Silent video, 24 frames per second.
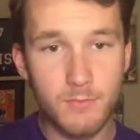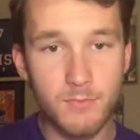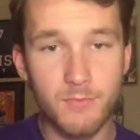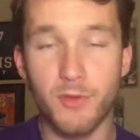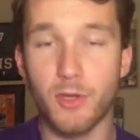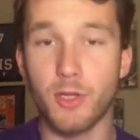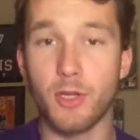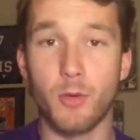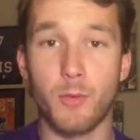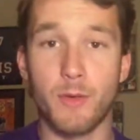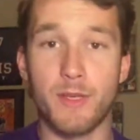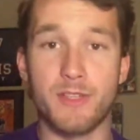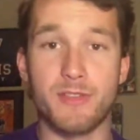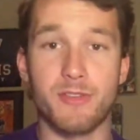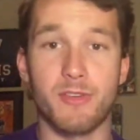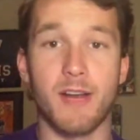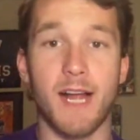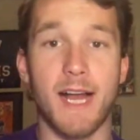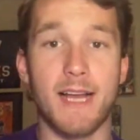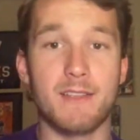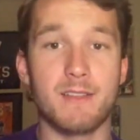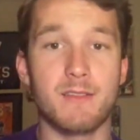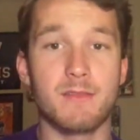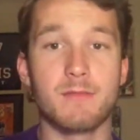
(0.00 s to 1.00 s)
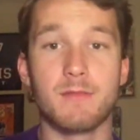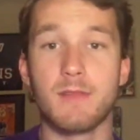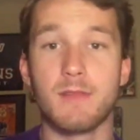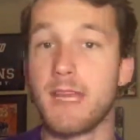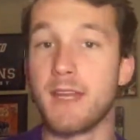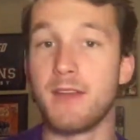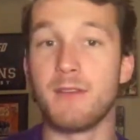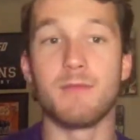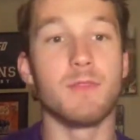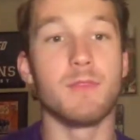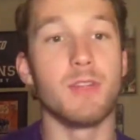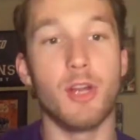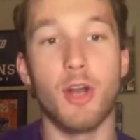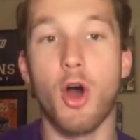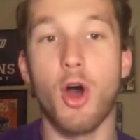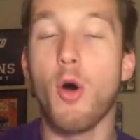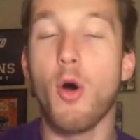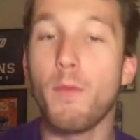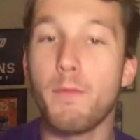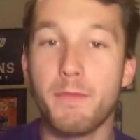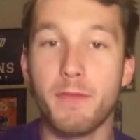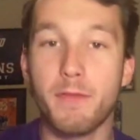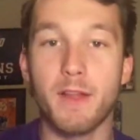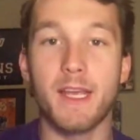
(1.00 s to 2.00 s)
for Luis Arraez, and, you know,
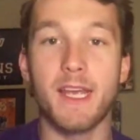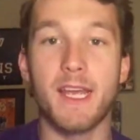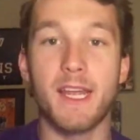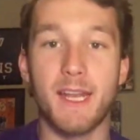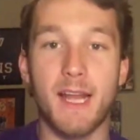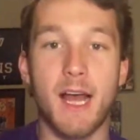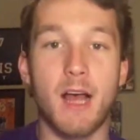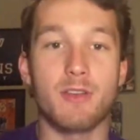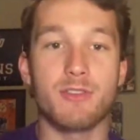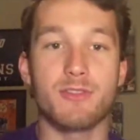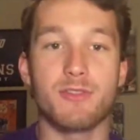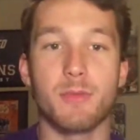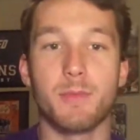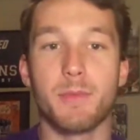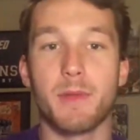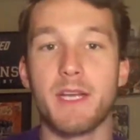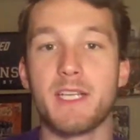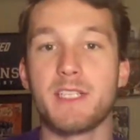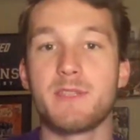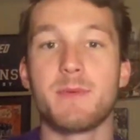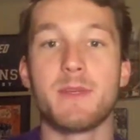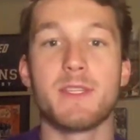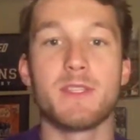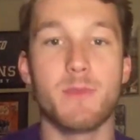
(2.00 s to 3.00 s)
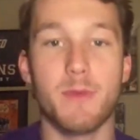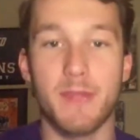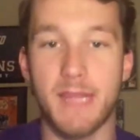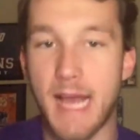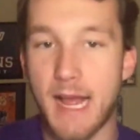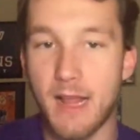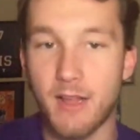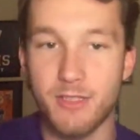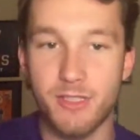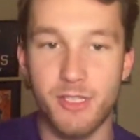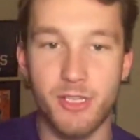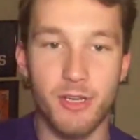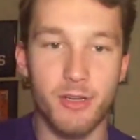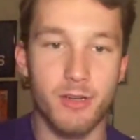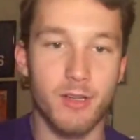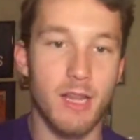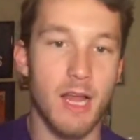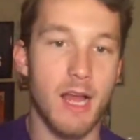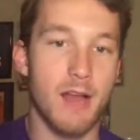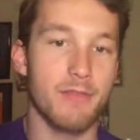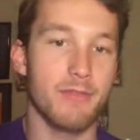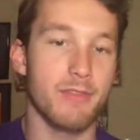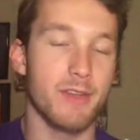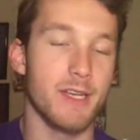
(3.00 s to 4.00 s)
hopefully in-house replacements with Alex
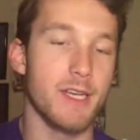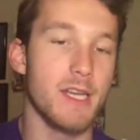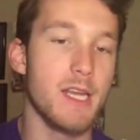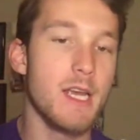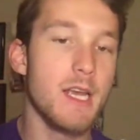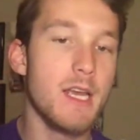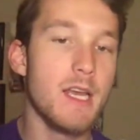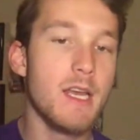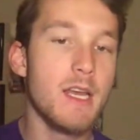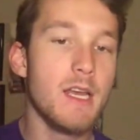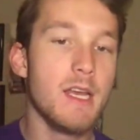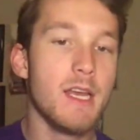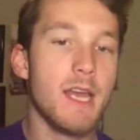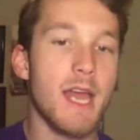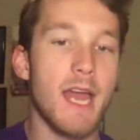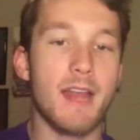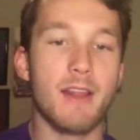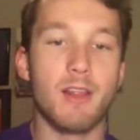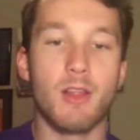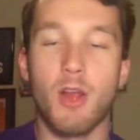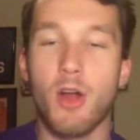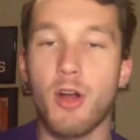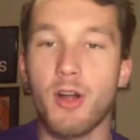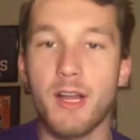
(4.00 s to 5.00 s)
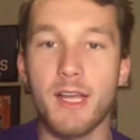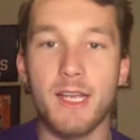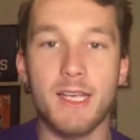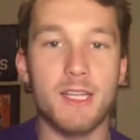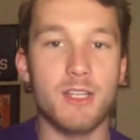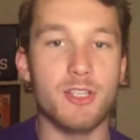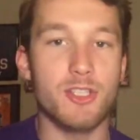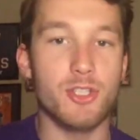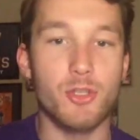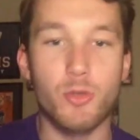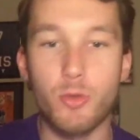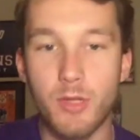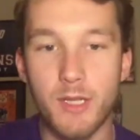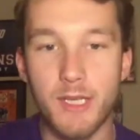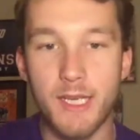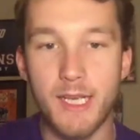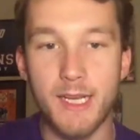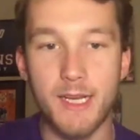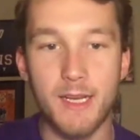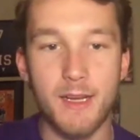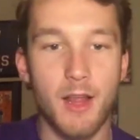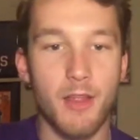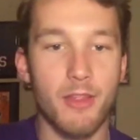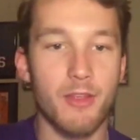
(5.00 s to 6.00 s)
Kirilloff and Larnach and
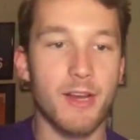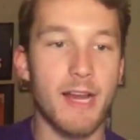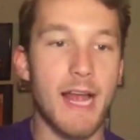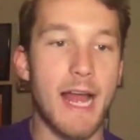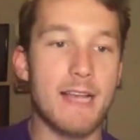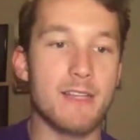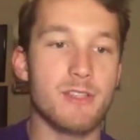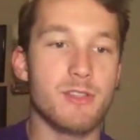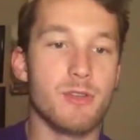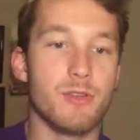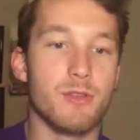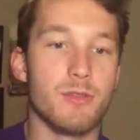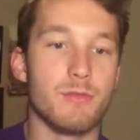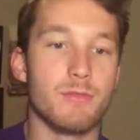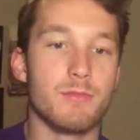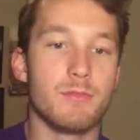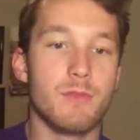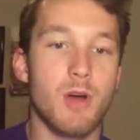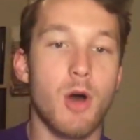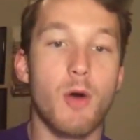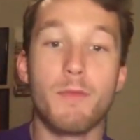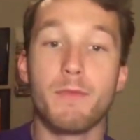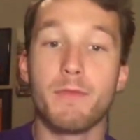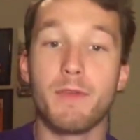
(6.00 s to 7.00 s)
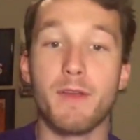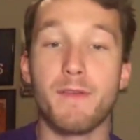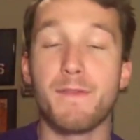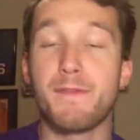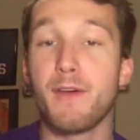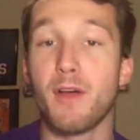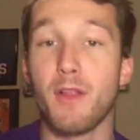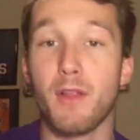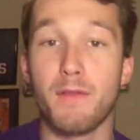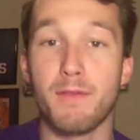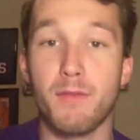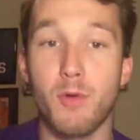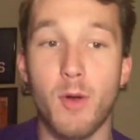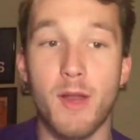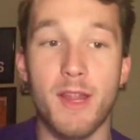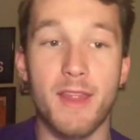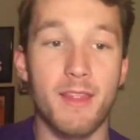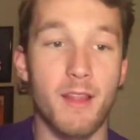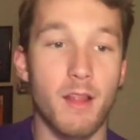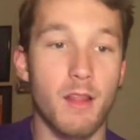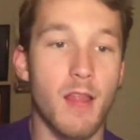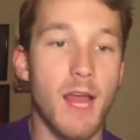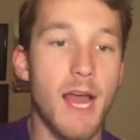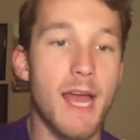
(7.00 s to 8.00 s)
Julian and other guys who hopefully fill the void
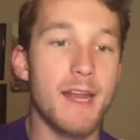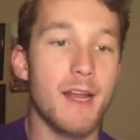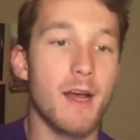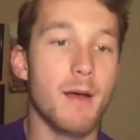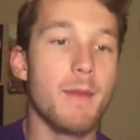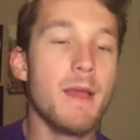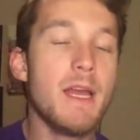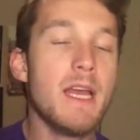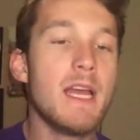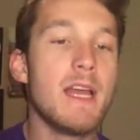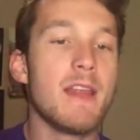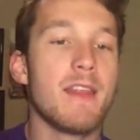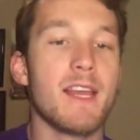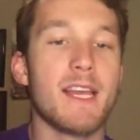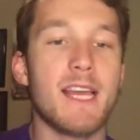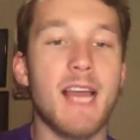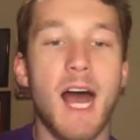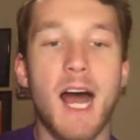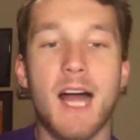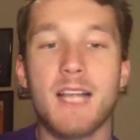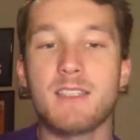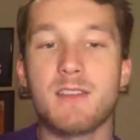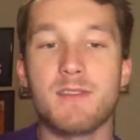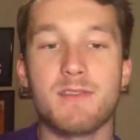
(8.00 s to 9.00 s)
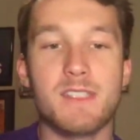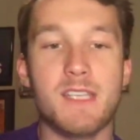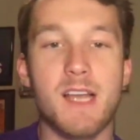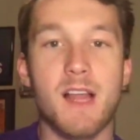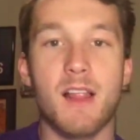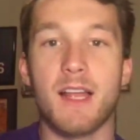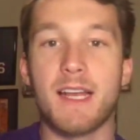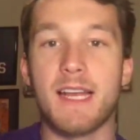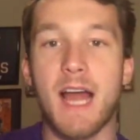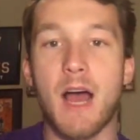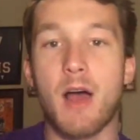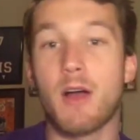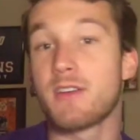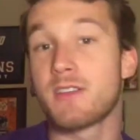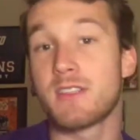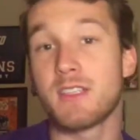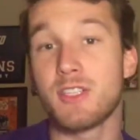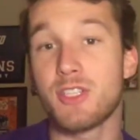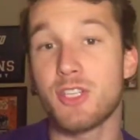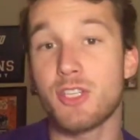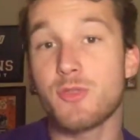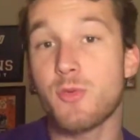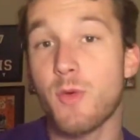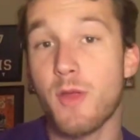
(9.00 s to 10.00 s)
in the lineup. The cons of selling now is
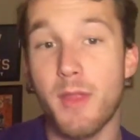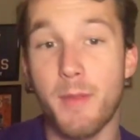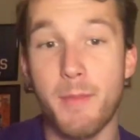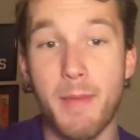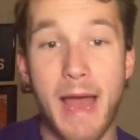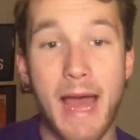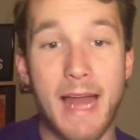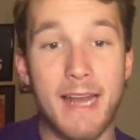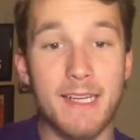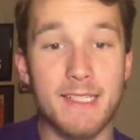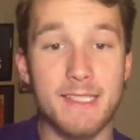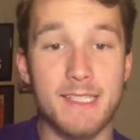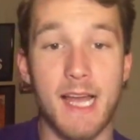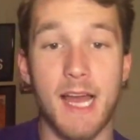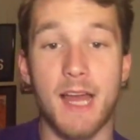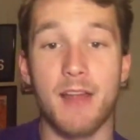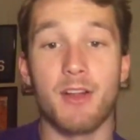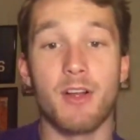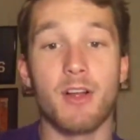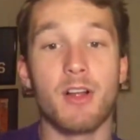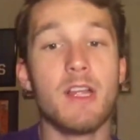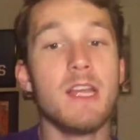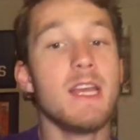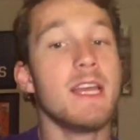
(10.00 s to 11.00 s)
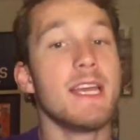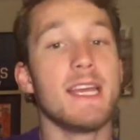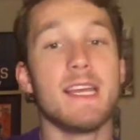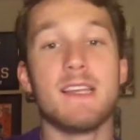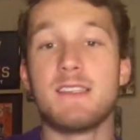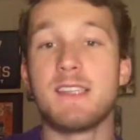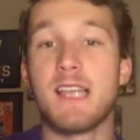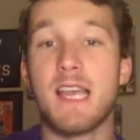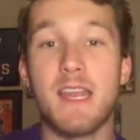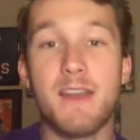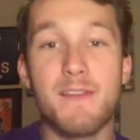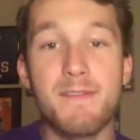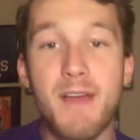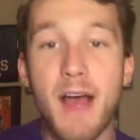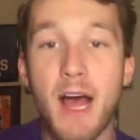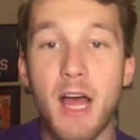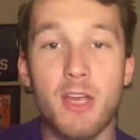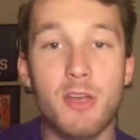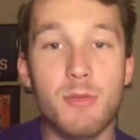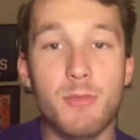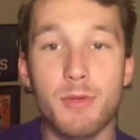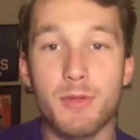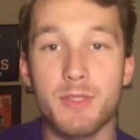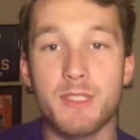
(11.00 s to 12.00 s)
he just won the batting title. He's
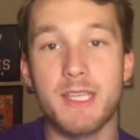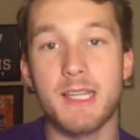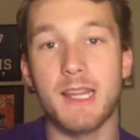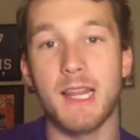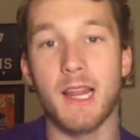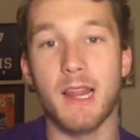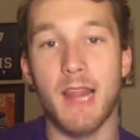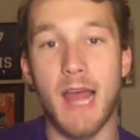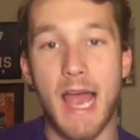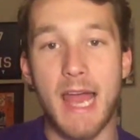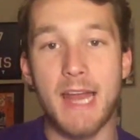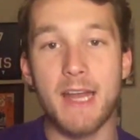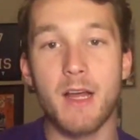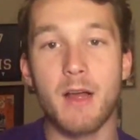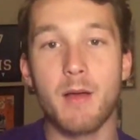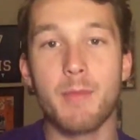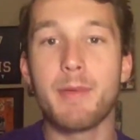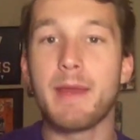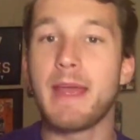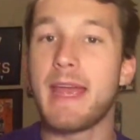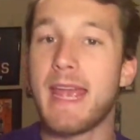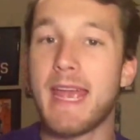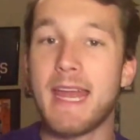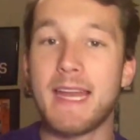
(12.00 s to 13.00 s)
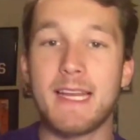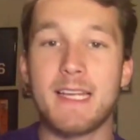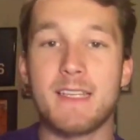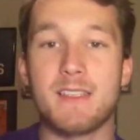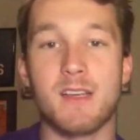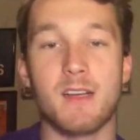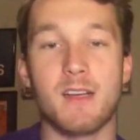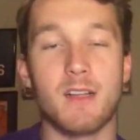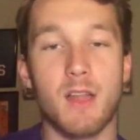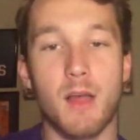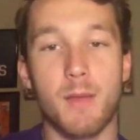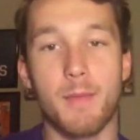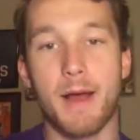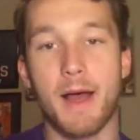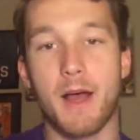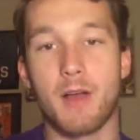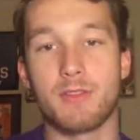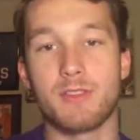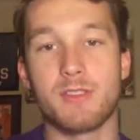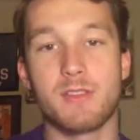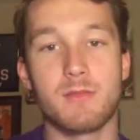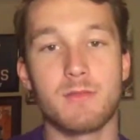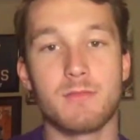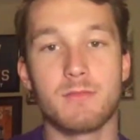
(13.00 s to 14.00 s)
invaluable to the lineup, and he's a
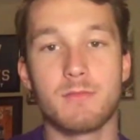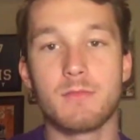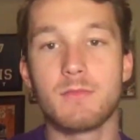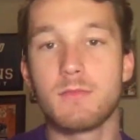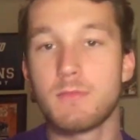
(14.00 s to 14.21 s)
clubhouse